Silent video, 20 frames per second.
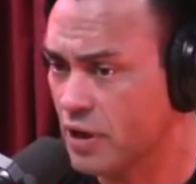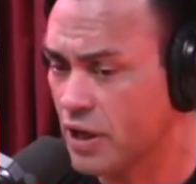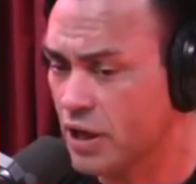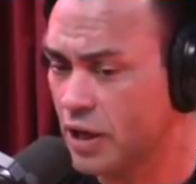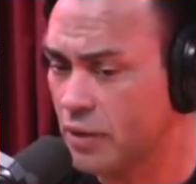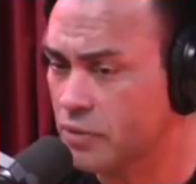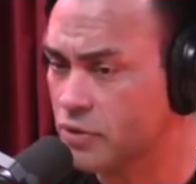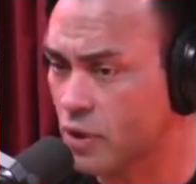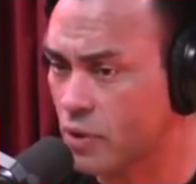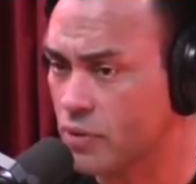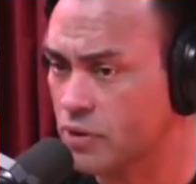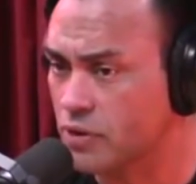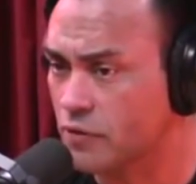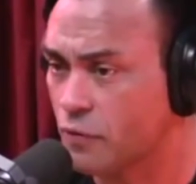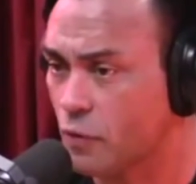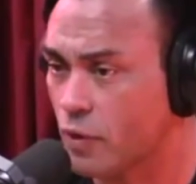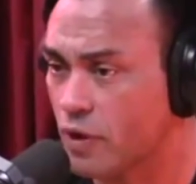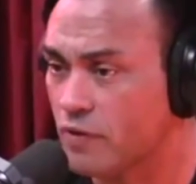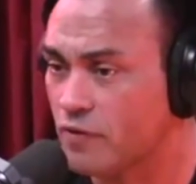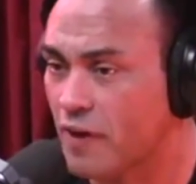He was always a
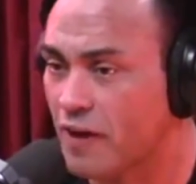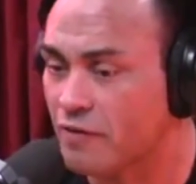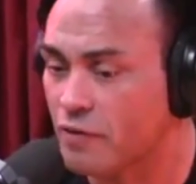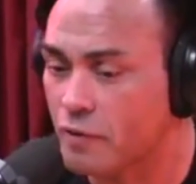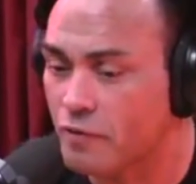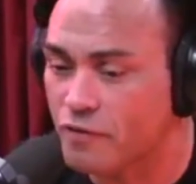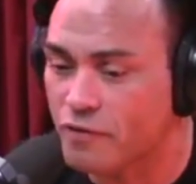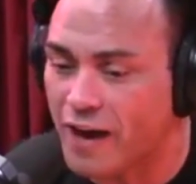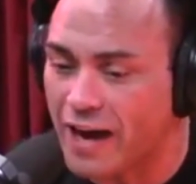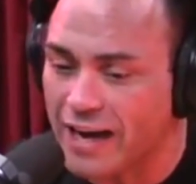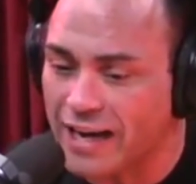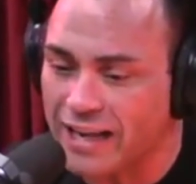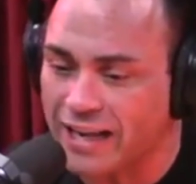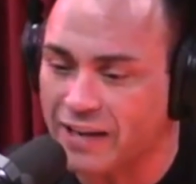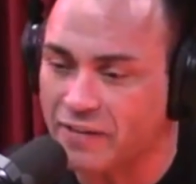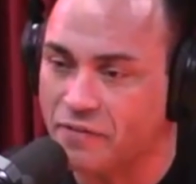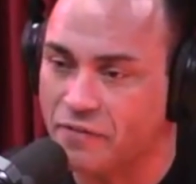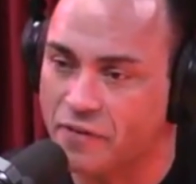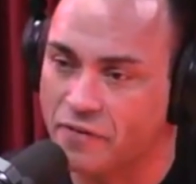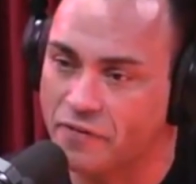45er, fighting
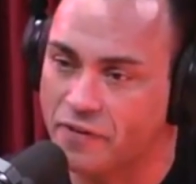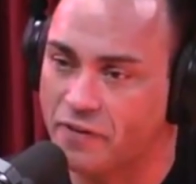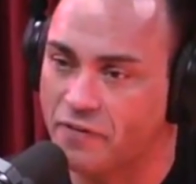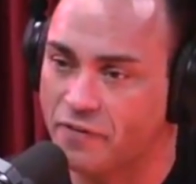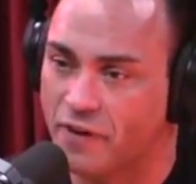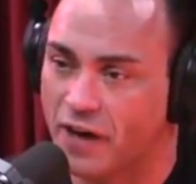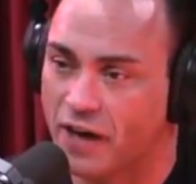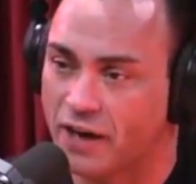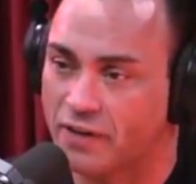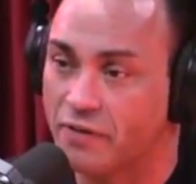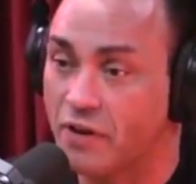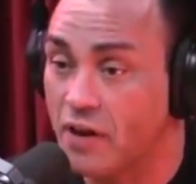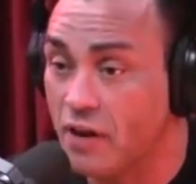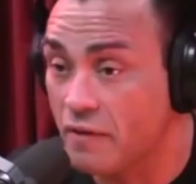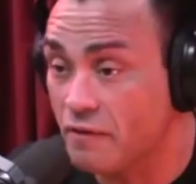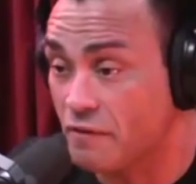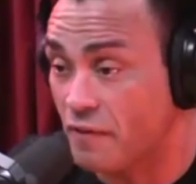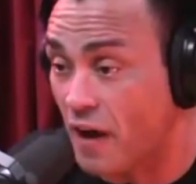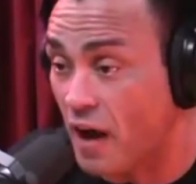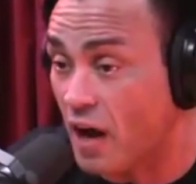at 55,
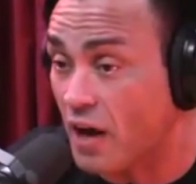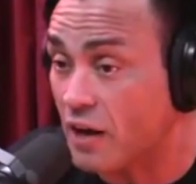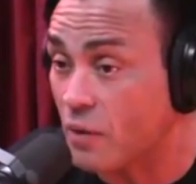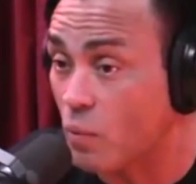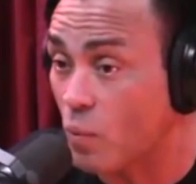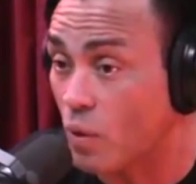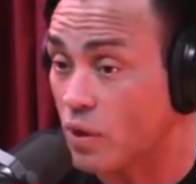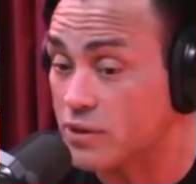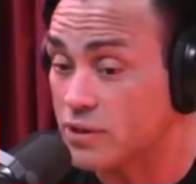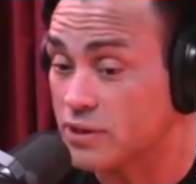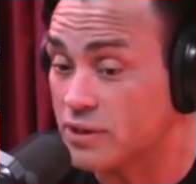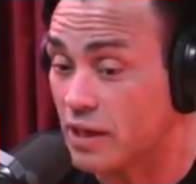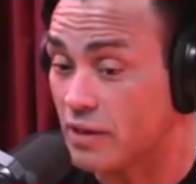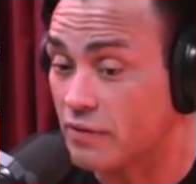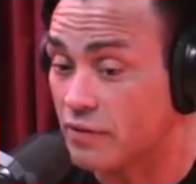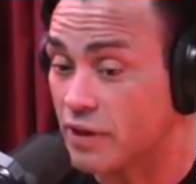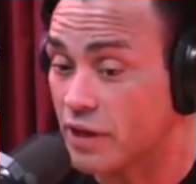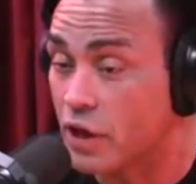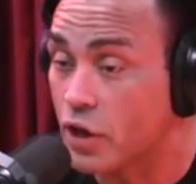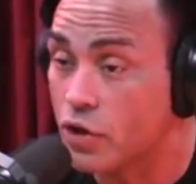fought at
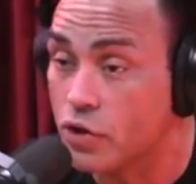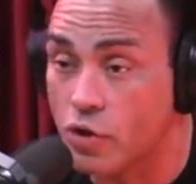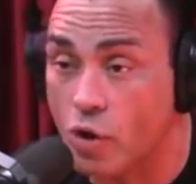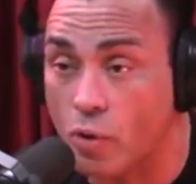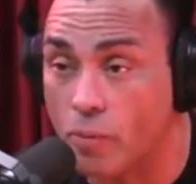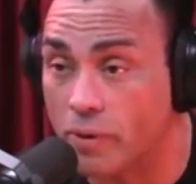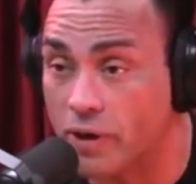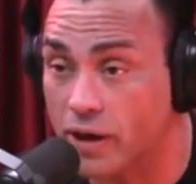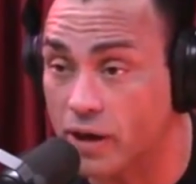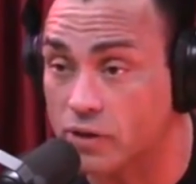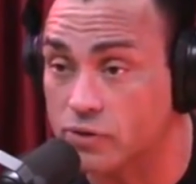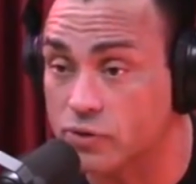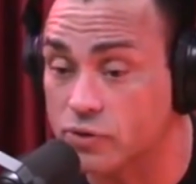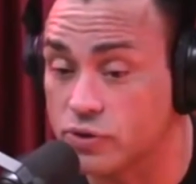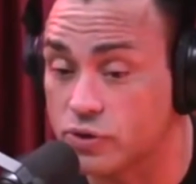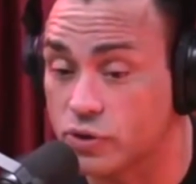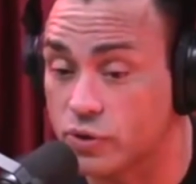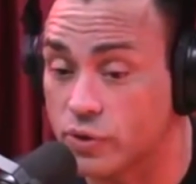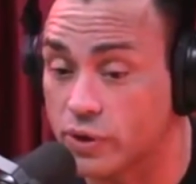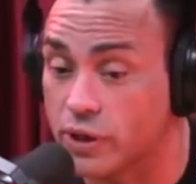170. Nobody else
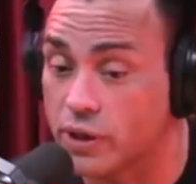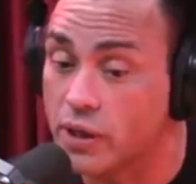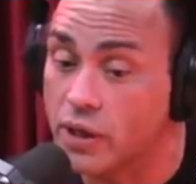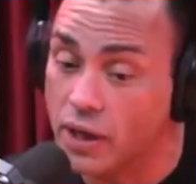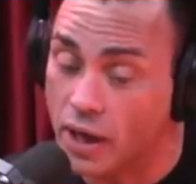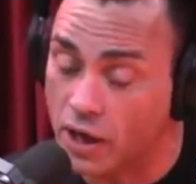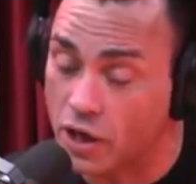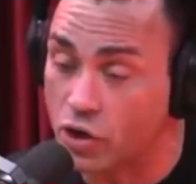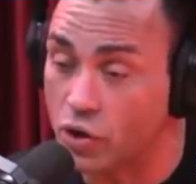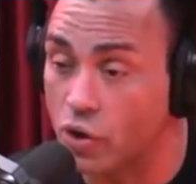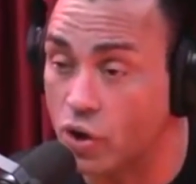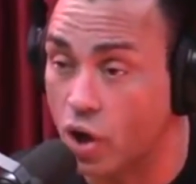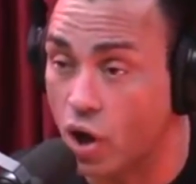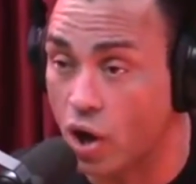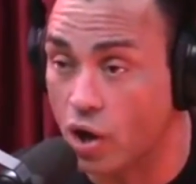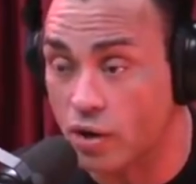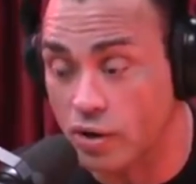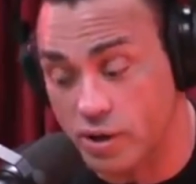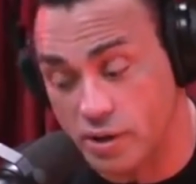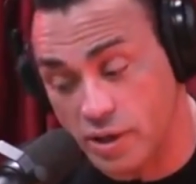was doing it. And you know,
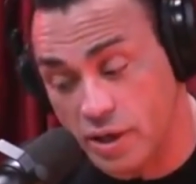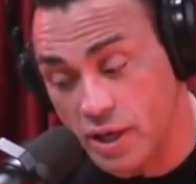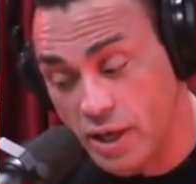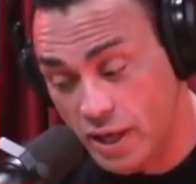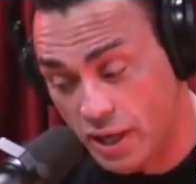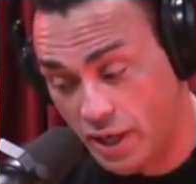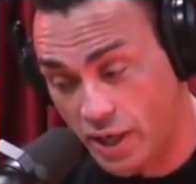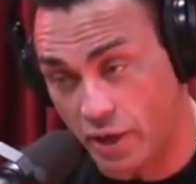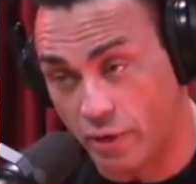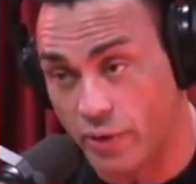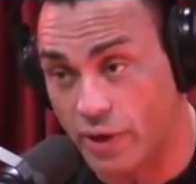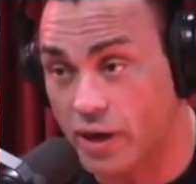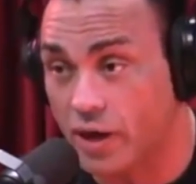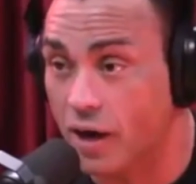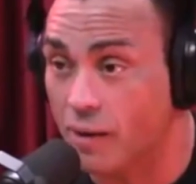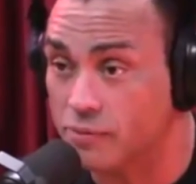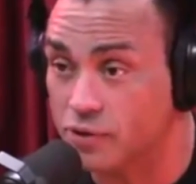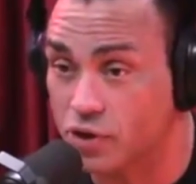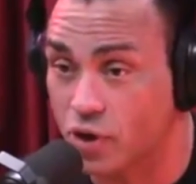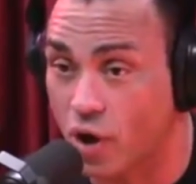Conor, here he
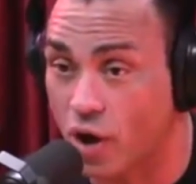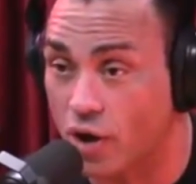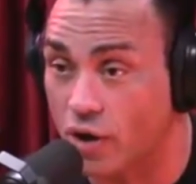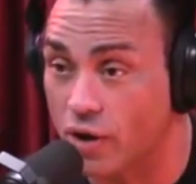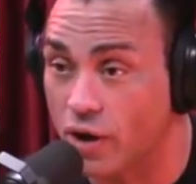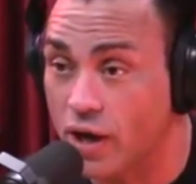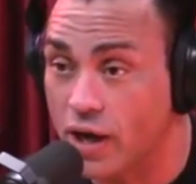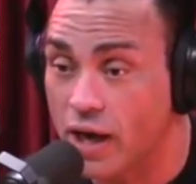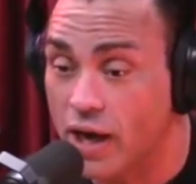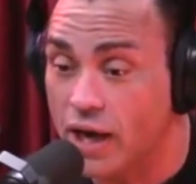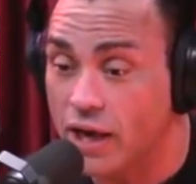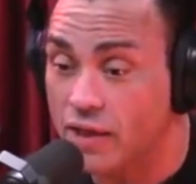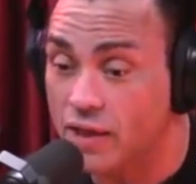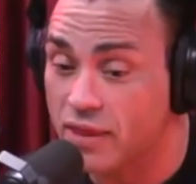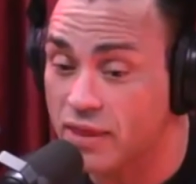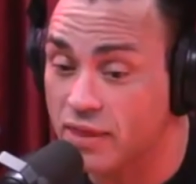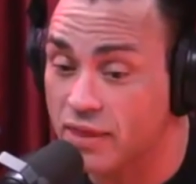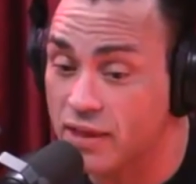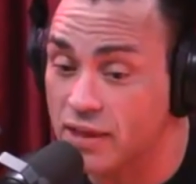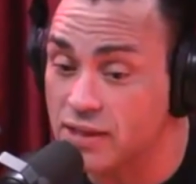comes. Conor,
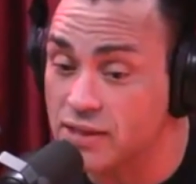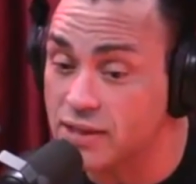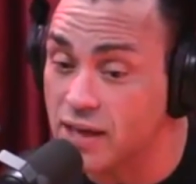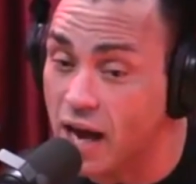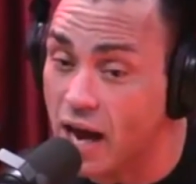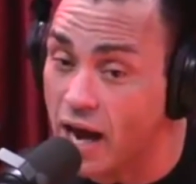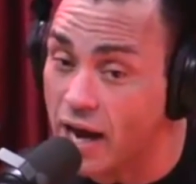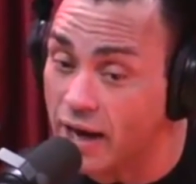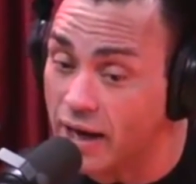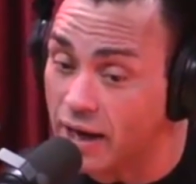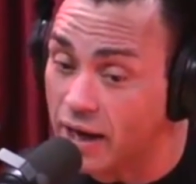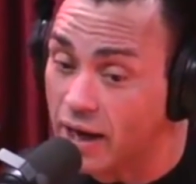this guy,